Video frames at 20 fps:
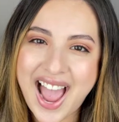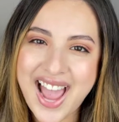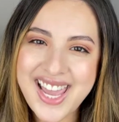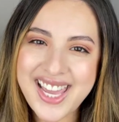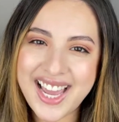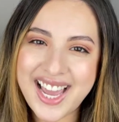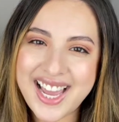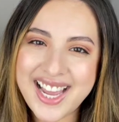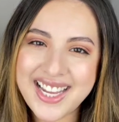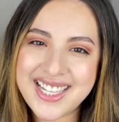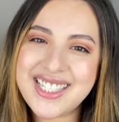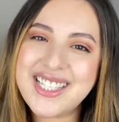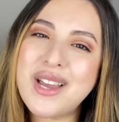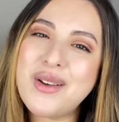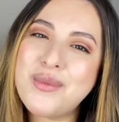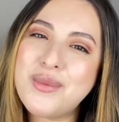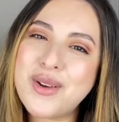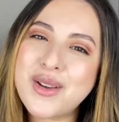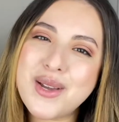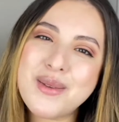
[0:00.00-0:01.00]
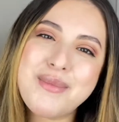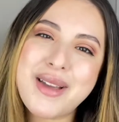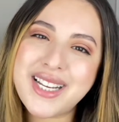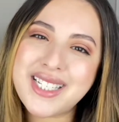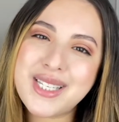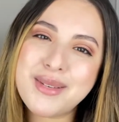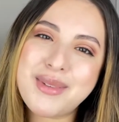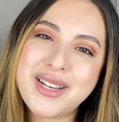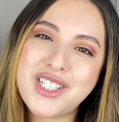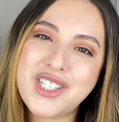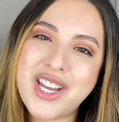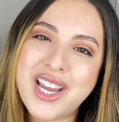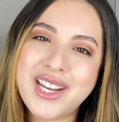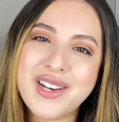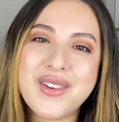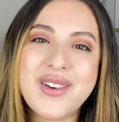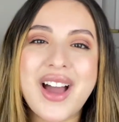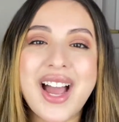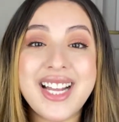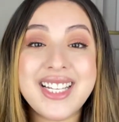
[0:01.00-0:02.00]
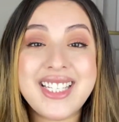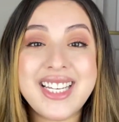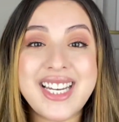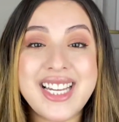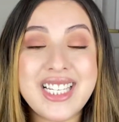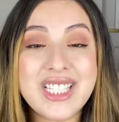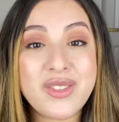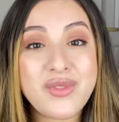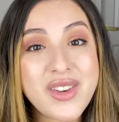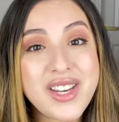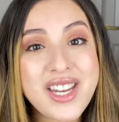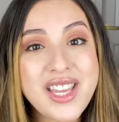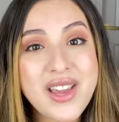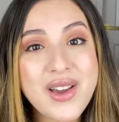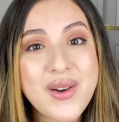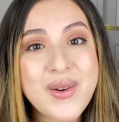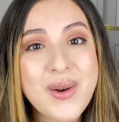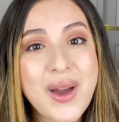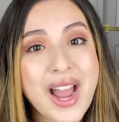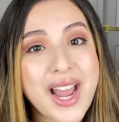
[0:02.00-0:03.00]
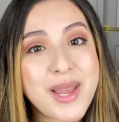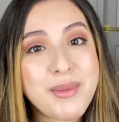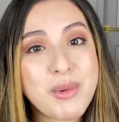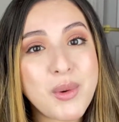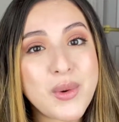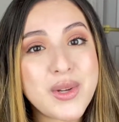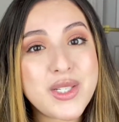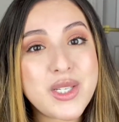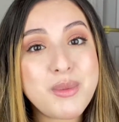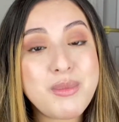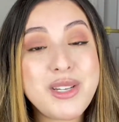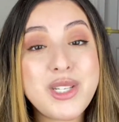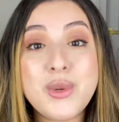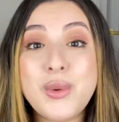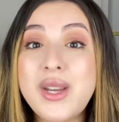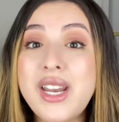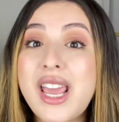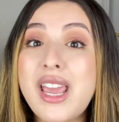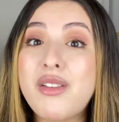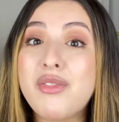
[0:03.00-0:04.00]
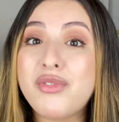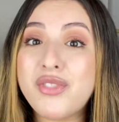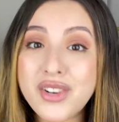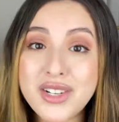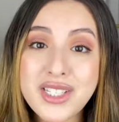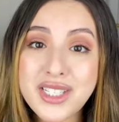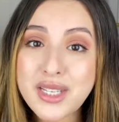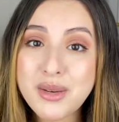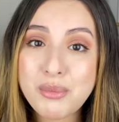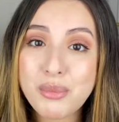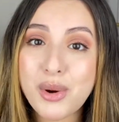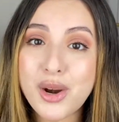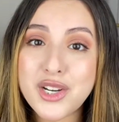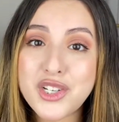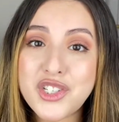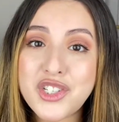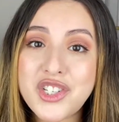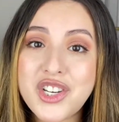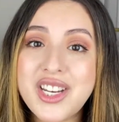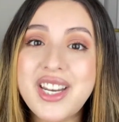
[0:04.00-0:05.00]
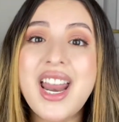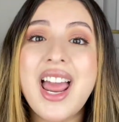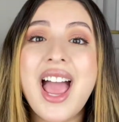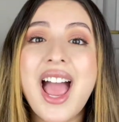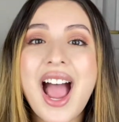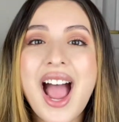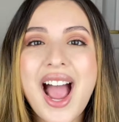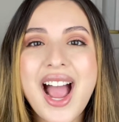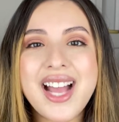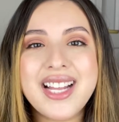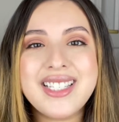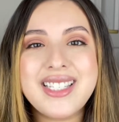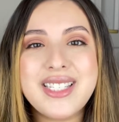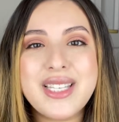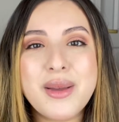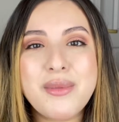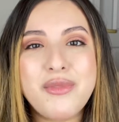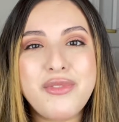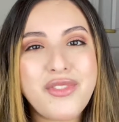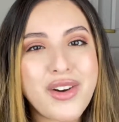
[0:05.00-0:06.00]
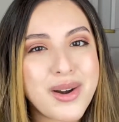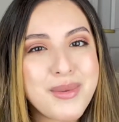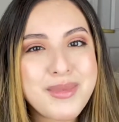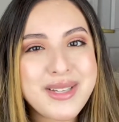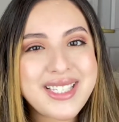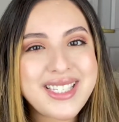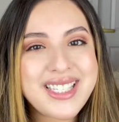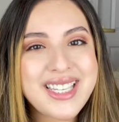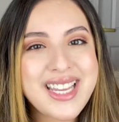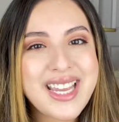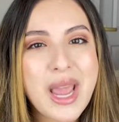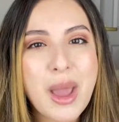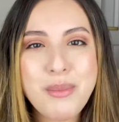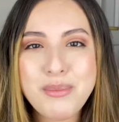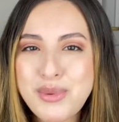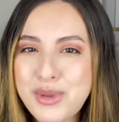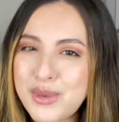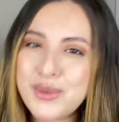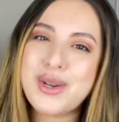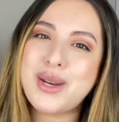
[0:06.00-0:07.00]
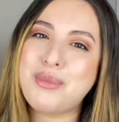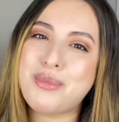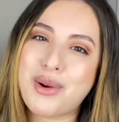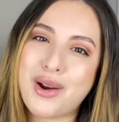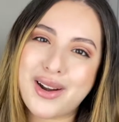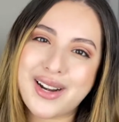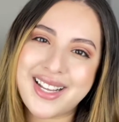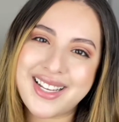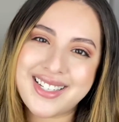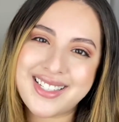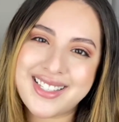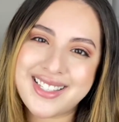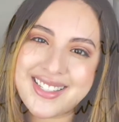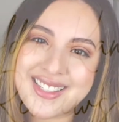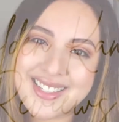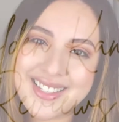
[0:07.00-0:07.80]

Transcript: Hey guys, welcome back to my channel. On today's video, I'm going to be doing a first impression on some pharmacy beauty products.